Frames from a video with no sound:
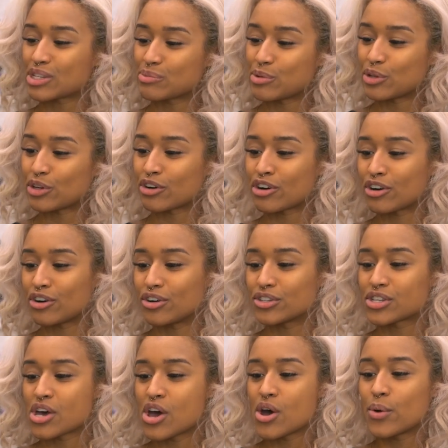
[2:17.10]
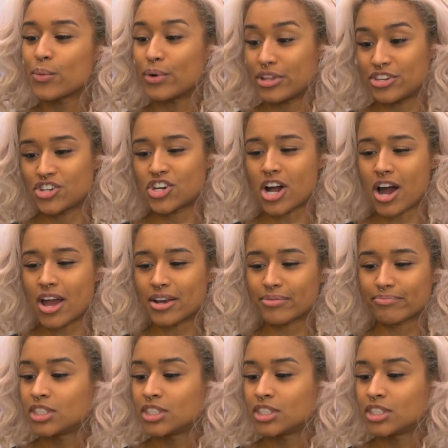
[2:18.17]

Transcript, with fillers: smoother curls with shine.